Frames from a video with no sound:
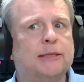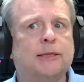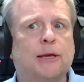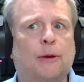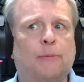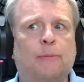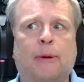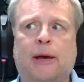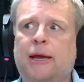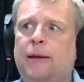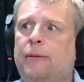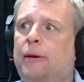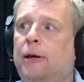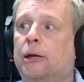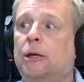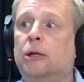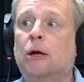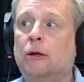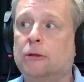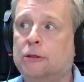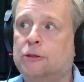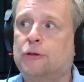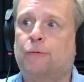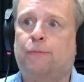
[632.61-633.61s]
so maybe
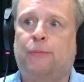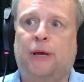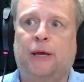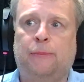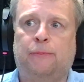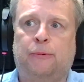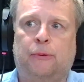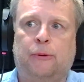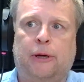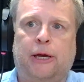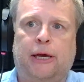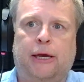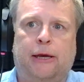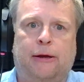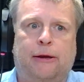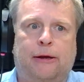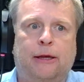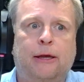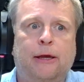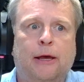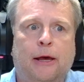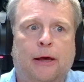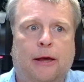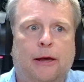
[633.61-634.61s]
lots of people
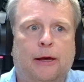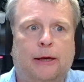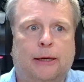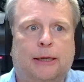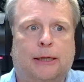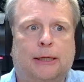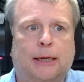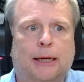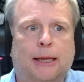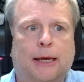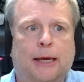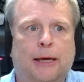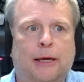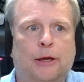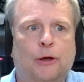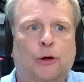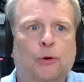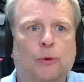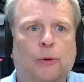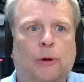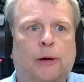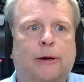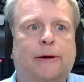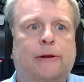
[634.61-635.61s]
here at Glee
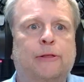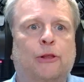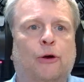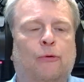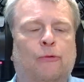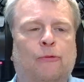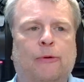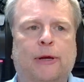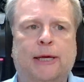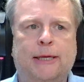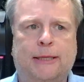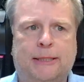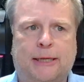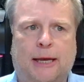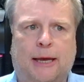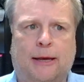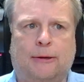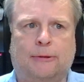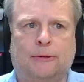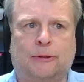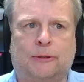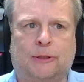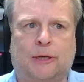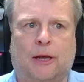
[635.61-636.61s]
who are in the
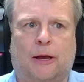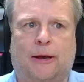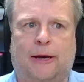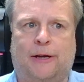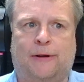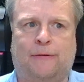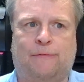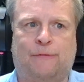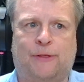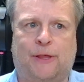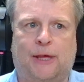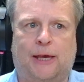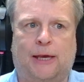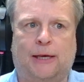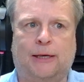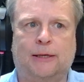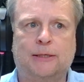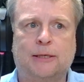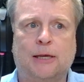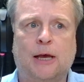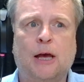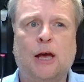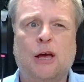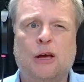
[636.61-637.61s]
retail side of
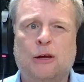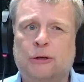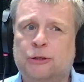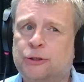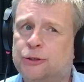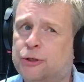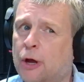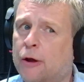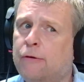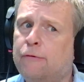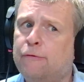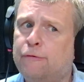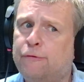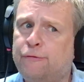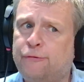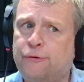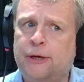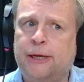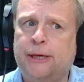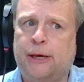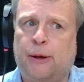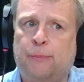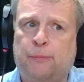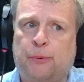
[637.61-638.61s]
things, don't
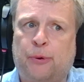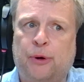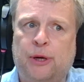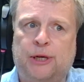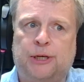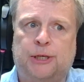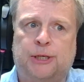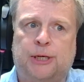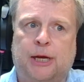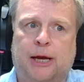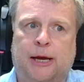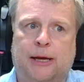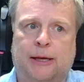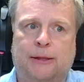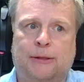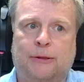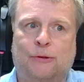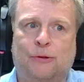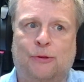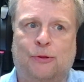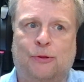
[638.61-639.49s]
fully appreciate